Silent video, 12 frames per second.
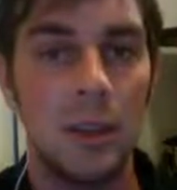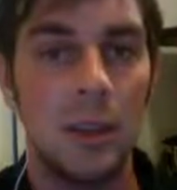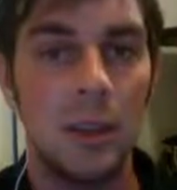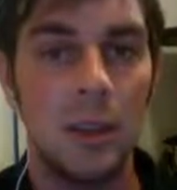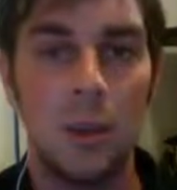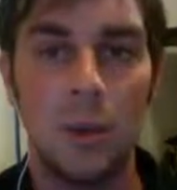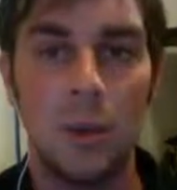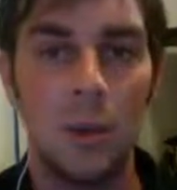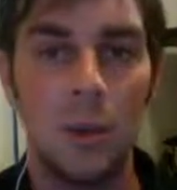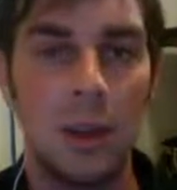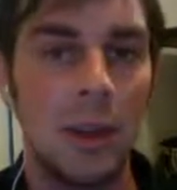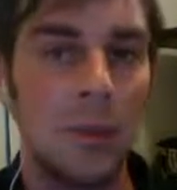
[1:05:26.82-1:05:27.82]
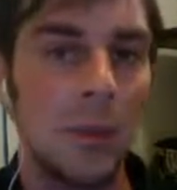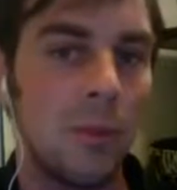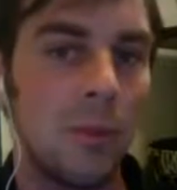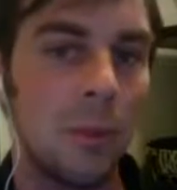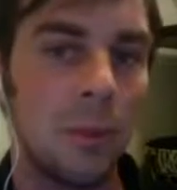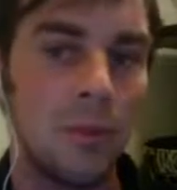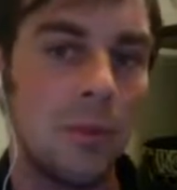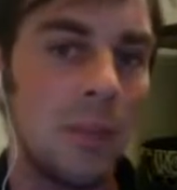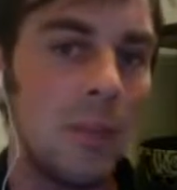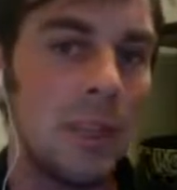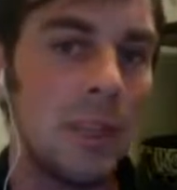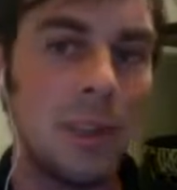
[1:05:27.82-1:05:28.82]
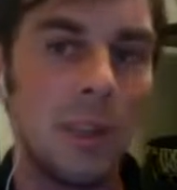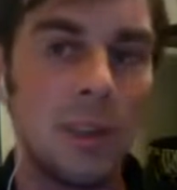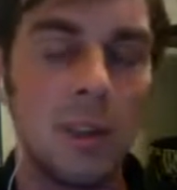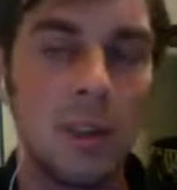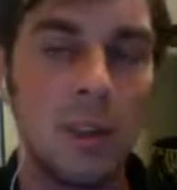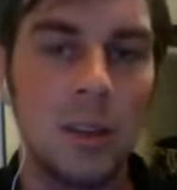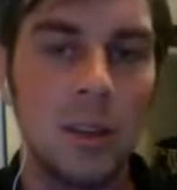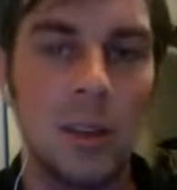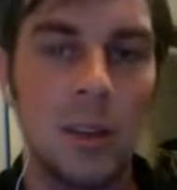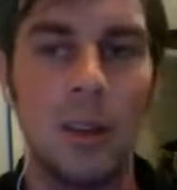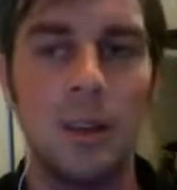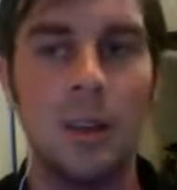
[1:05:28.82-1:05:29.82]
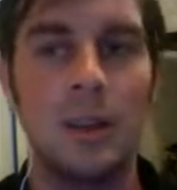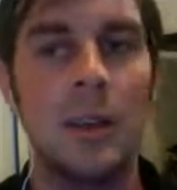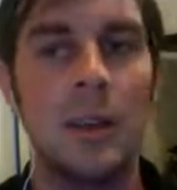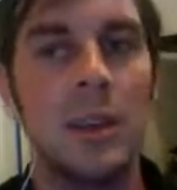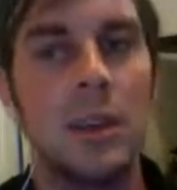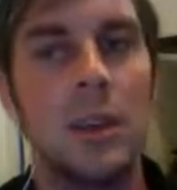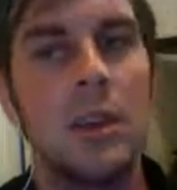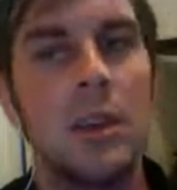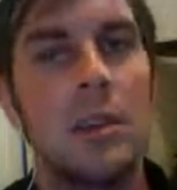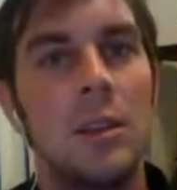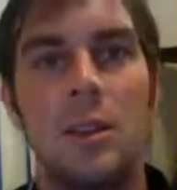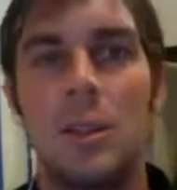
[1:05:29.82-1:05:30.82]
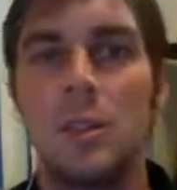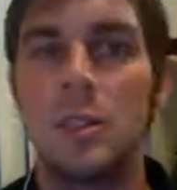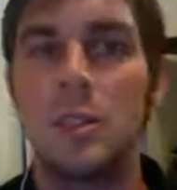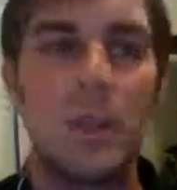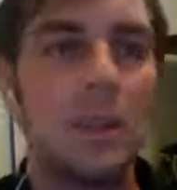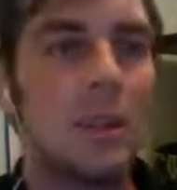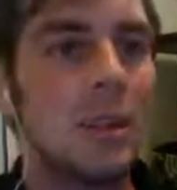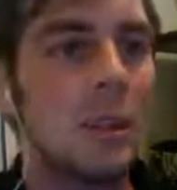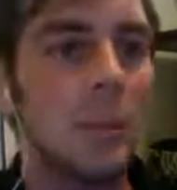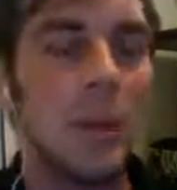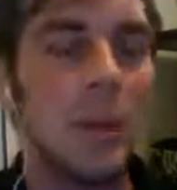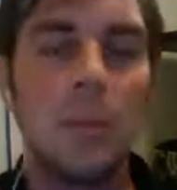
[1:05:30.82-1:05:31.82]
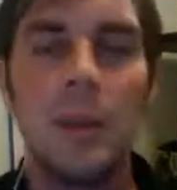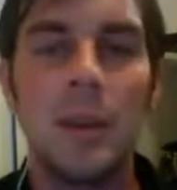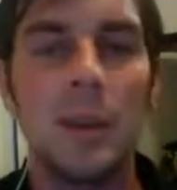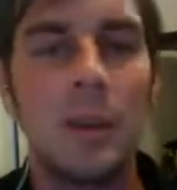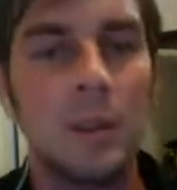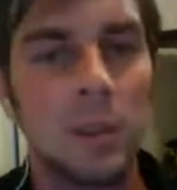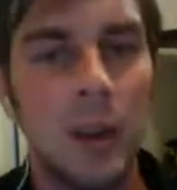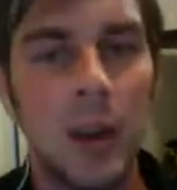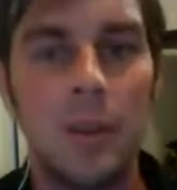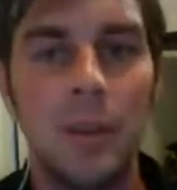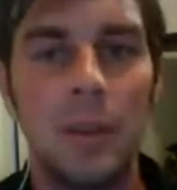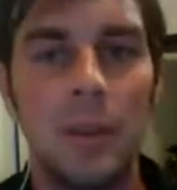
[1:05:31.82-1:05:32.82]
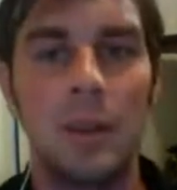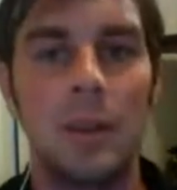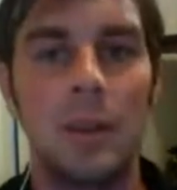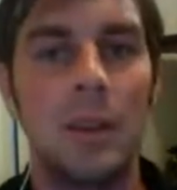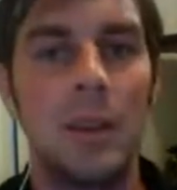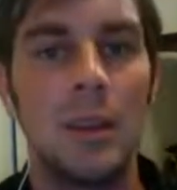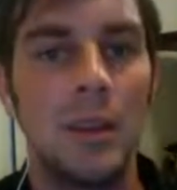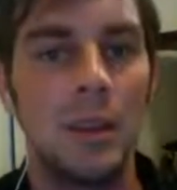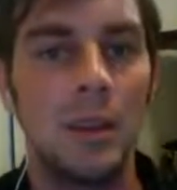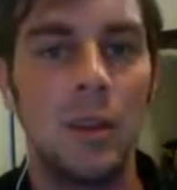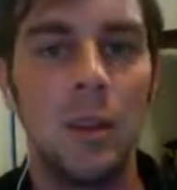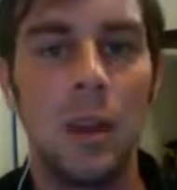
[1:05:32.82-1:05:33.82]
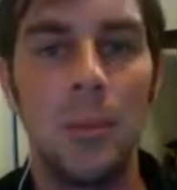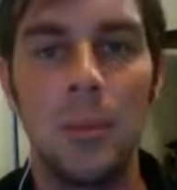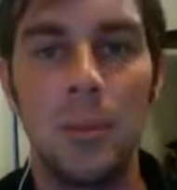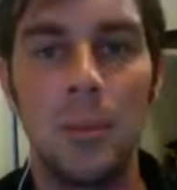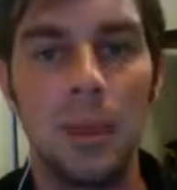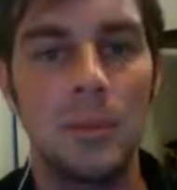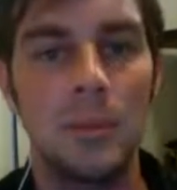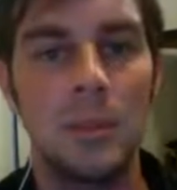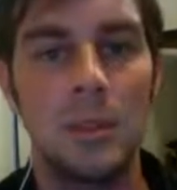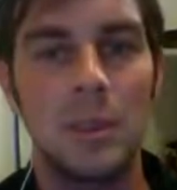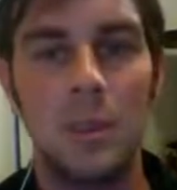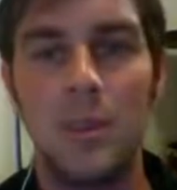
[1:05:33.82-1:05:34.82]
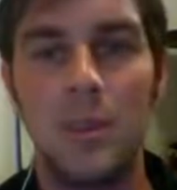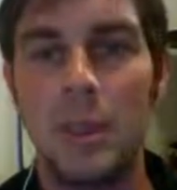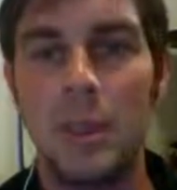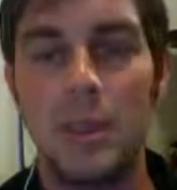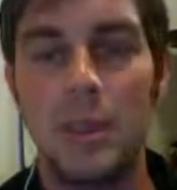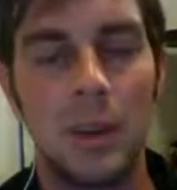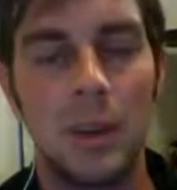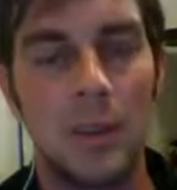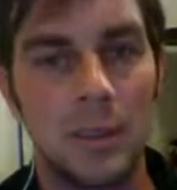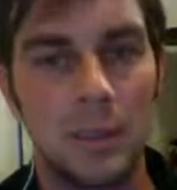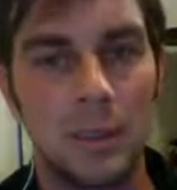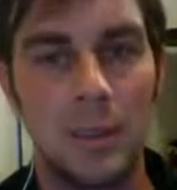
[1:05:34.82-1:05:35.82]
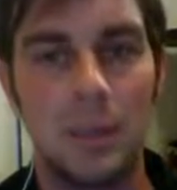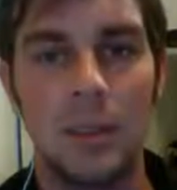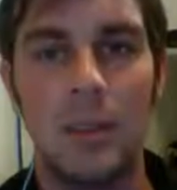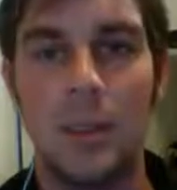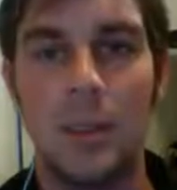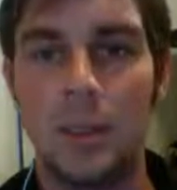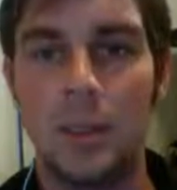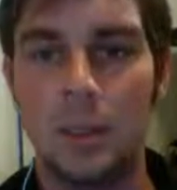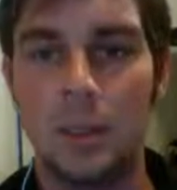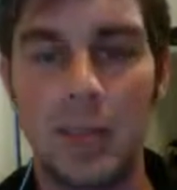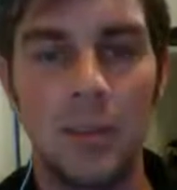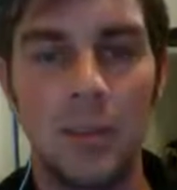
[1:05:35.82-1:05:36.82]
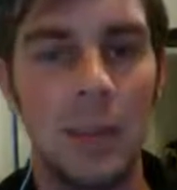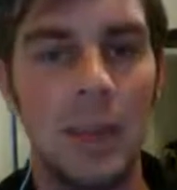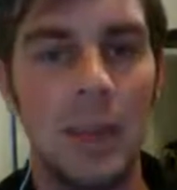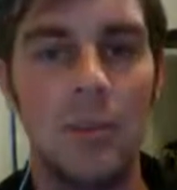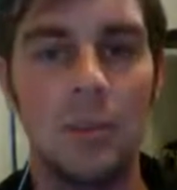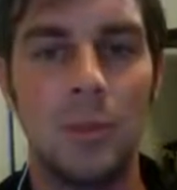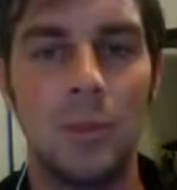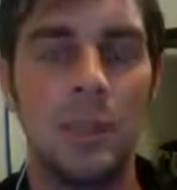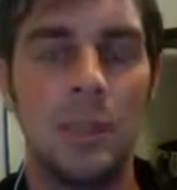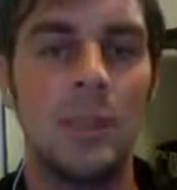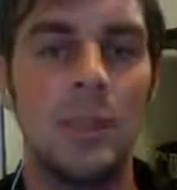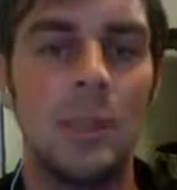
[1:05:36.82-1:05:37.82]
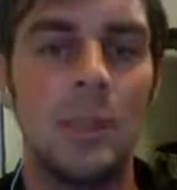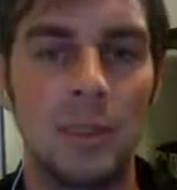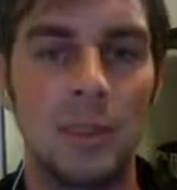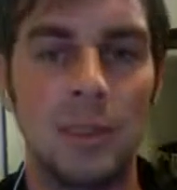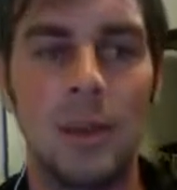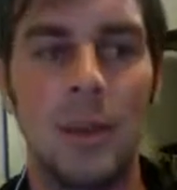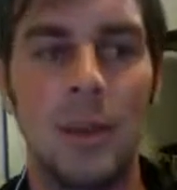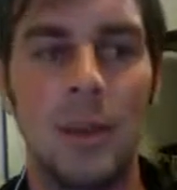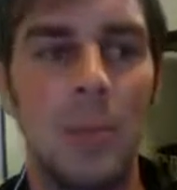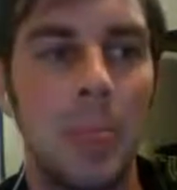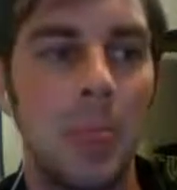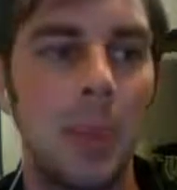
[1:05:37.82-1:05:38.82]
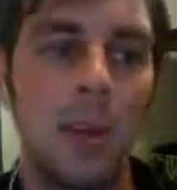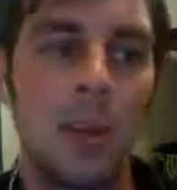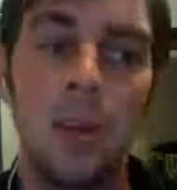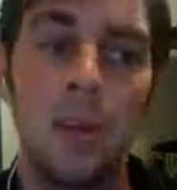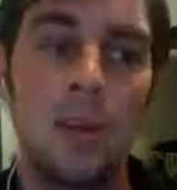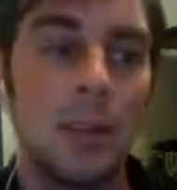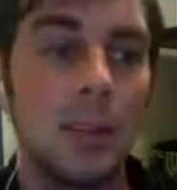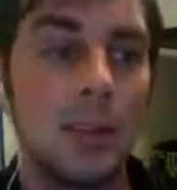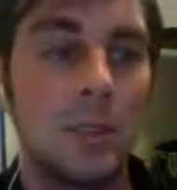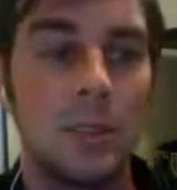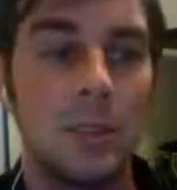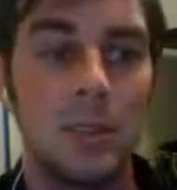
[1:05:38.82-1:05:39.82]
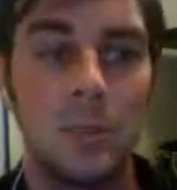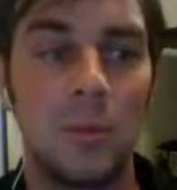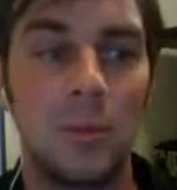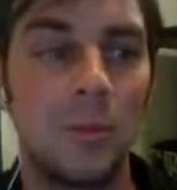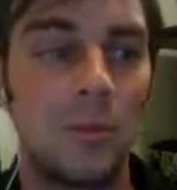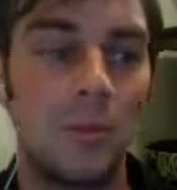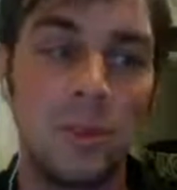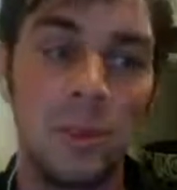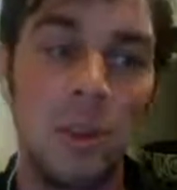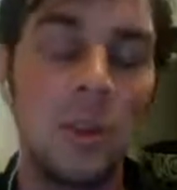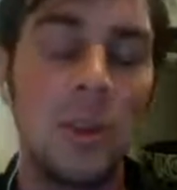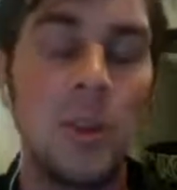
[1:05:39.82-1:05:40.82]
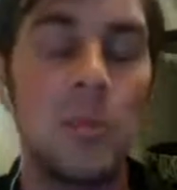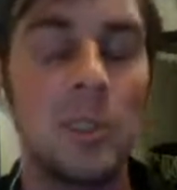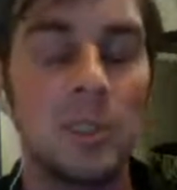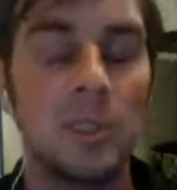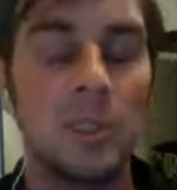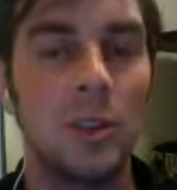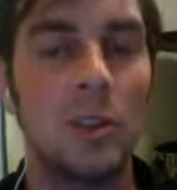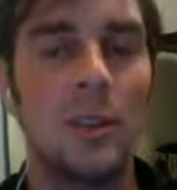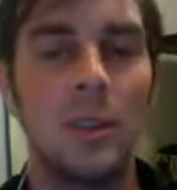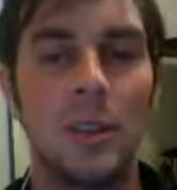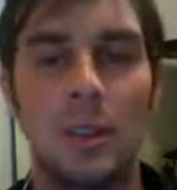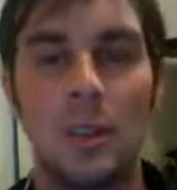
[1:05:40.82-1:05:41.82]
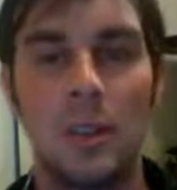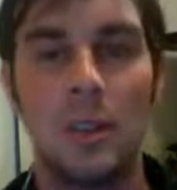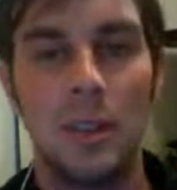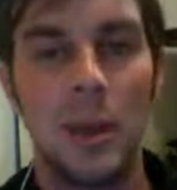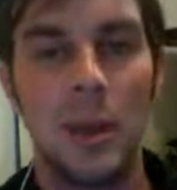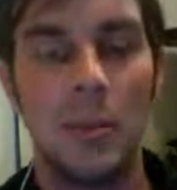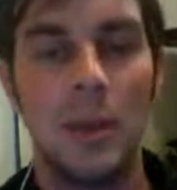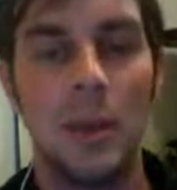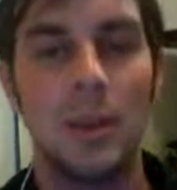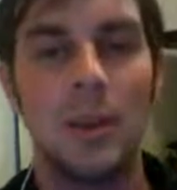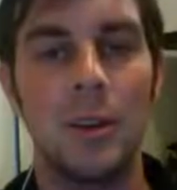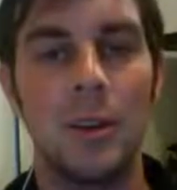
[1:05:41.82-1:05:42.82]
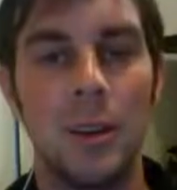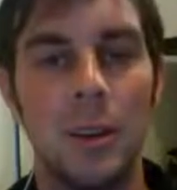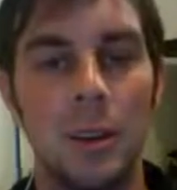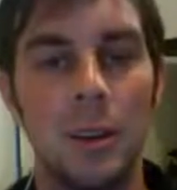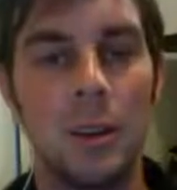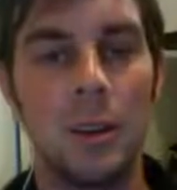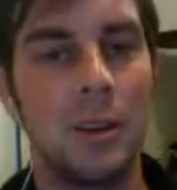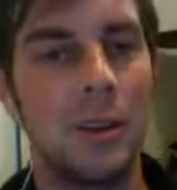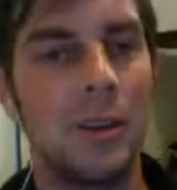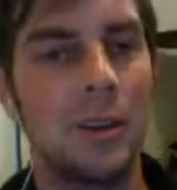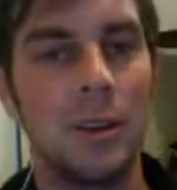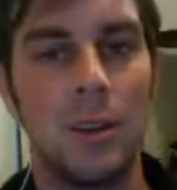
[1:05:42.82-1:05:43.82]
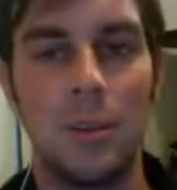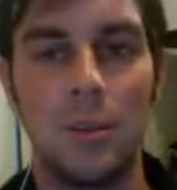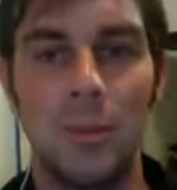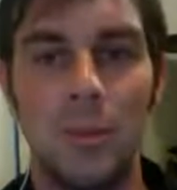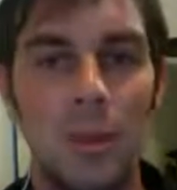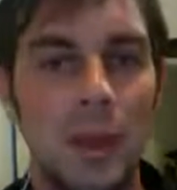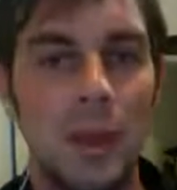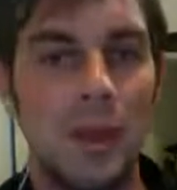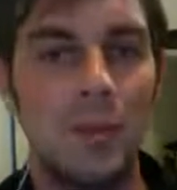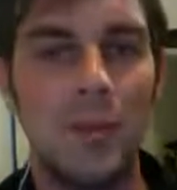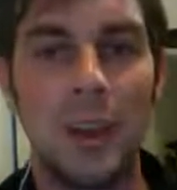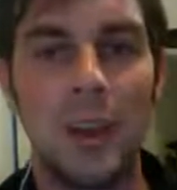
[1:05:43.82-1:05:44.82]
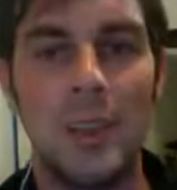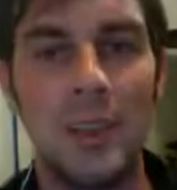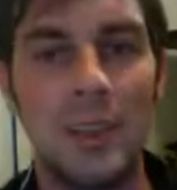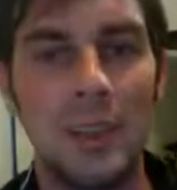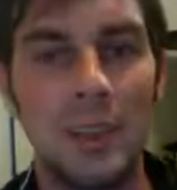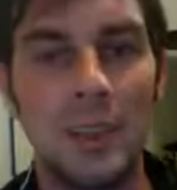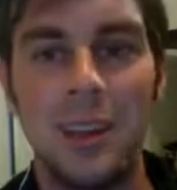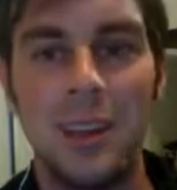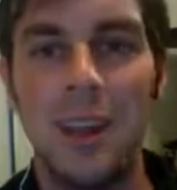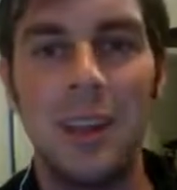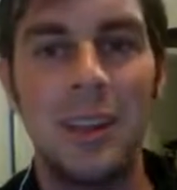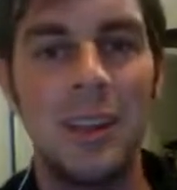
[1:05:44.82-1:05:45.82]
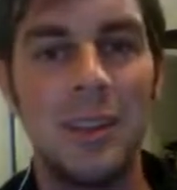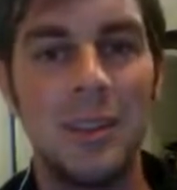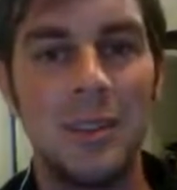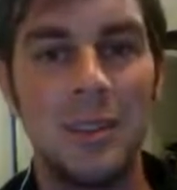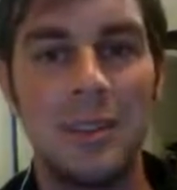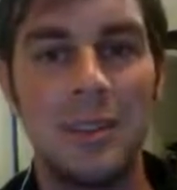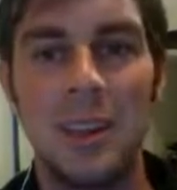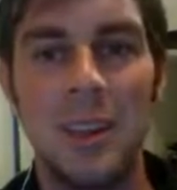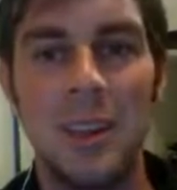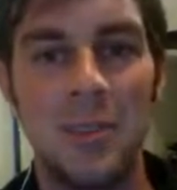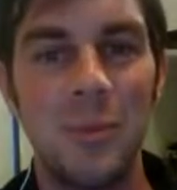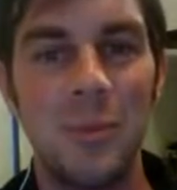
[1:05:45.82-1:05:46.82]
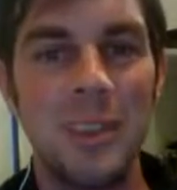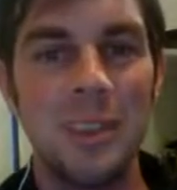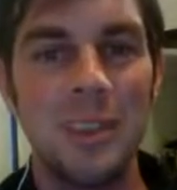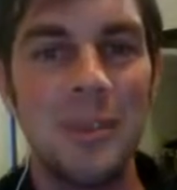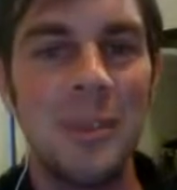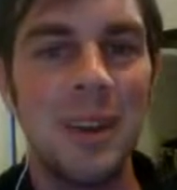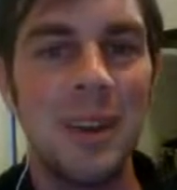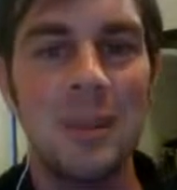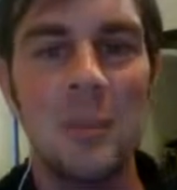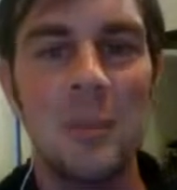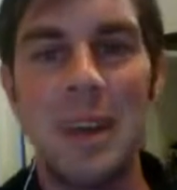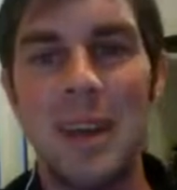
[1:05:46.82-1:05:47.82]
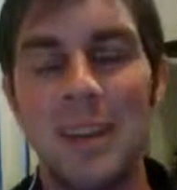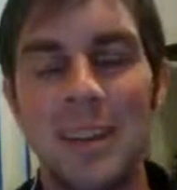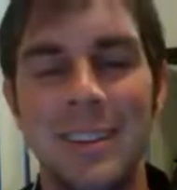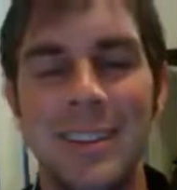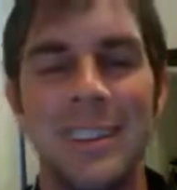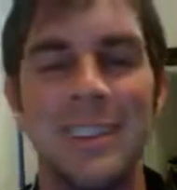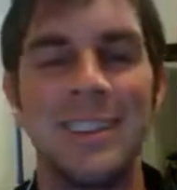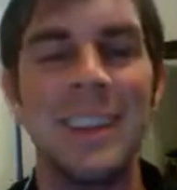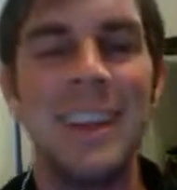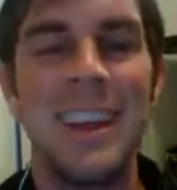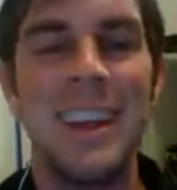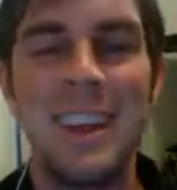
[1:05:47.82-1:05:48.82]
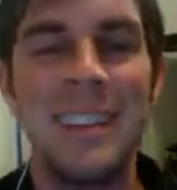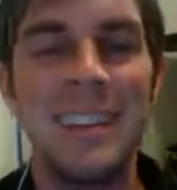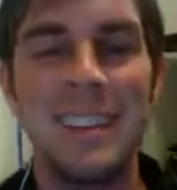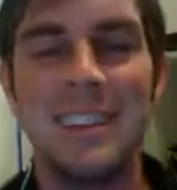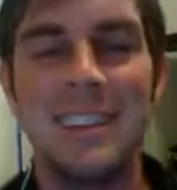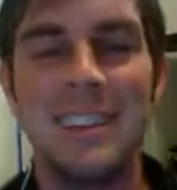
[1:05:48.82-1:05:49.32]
you know, I had my first $1,500 day, and, you know, spent a little bit of money on traffic, and, you know, implemented some stuff Vick taught us, and that, you know, Dave was teaching us, and, you know, things just slowly but surely got better. And, you know, finally got enough money to buy a bed and to get